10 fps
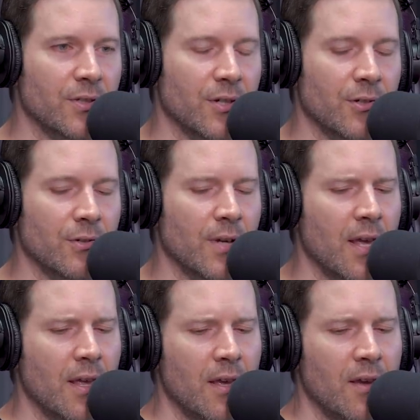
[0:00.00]
So,
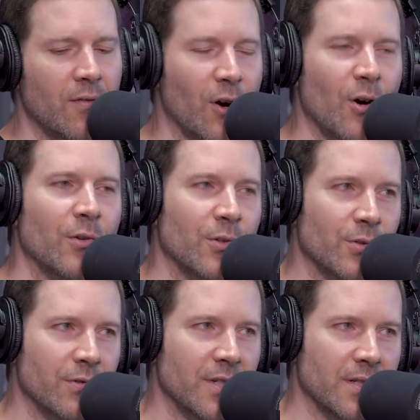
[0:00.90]
for all
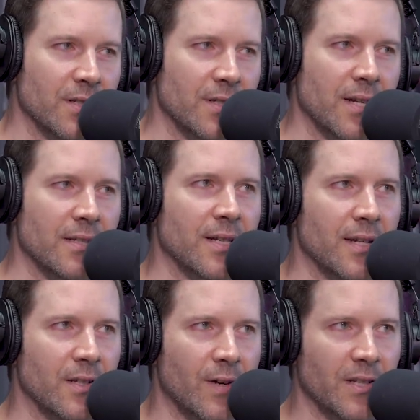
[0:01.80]
those reasons, I
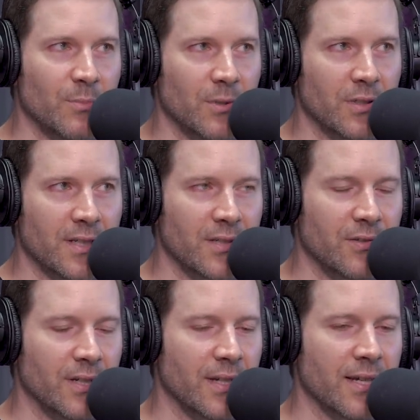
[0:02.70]
decided to write the book, The
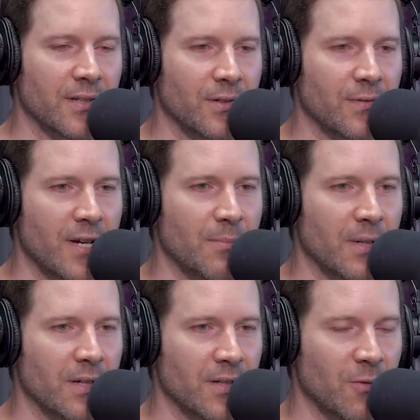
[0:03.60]
History of Gangster Rap,
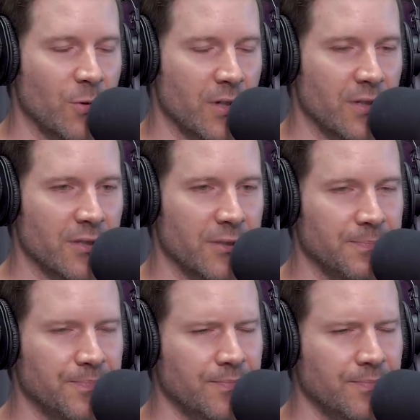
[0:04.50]
because I wanted to,